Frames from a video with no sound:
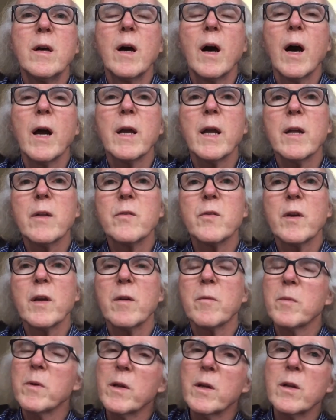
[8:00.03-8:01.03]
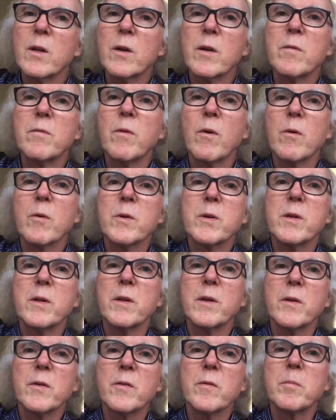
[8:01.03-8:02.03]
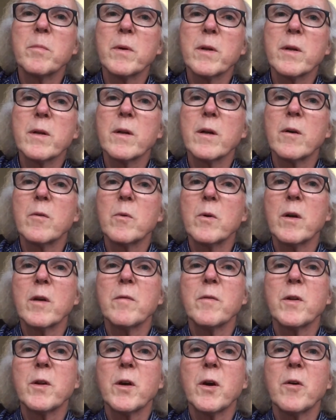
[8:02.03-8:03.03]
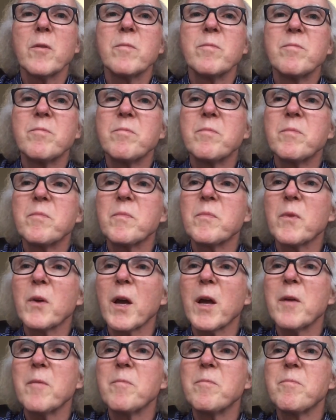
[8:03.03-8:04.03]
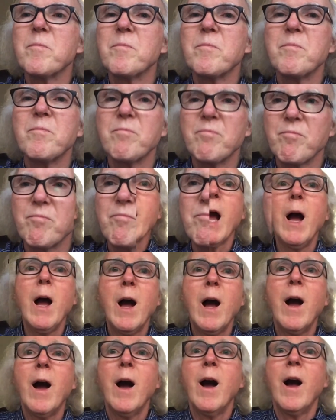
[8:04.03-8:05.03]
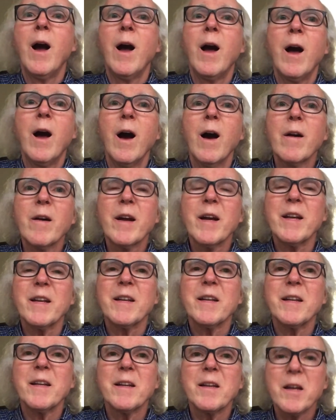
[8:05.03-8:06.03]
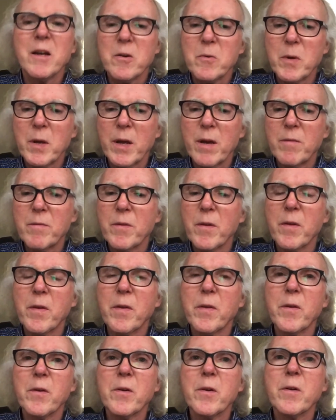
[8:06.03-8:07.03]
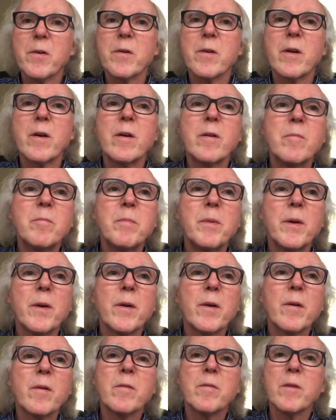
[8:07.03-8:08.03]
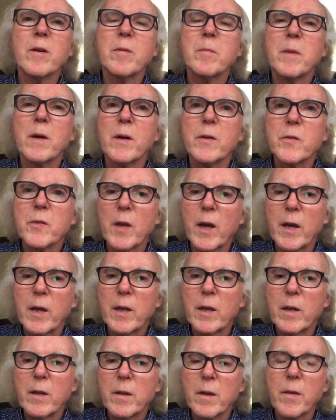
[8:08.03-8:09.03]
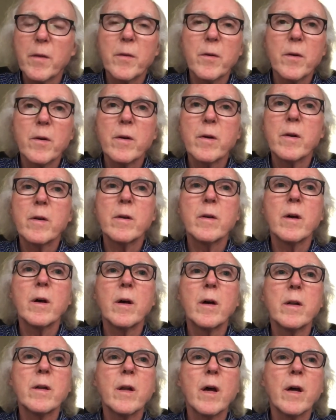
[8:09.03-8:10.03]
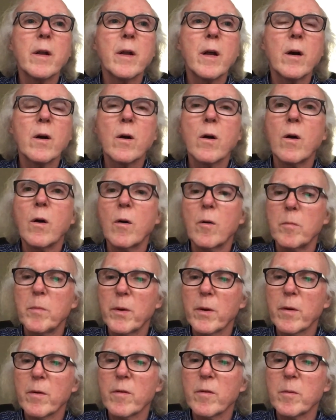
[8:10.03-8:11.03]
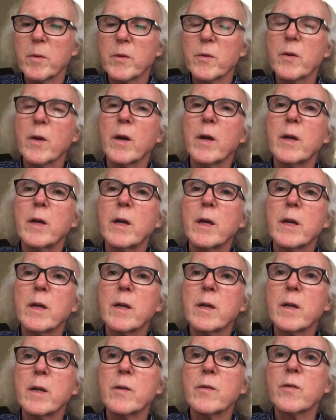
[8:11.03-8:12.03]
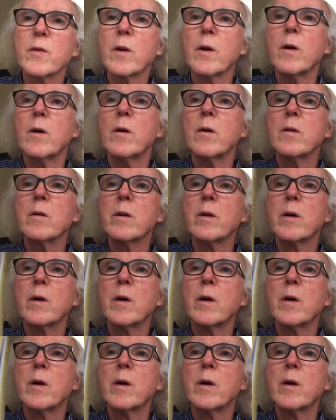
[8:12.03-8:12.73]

I can't say I'm really looking forward to this, but we'll give it a go. Okay. All right, and now we have the third beer from Asahi, the third non-alcohol beer from Asahi, and it's called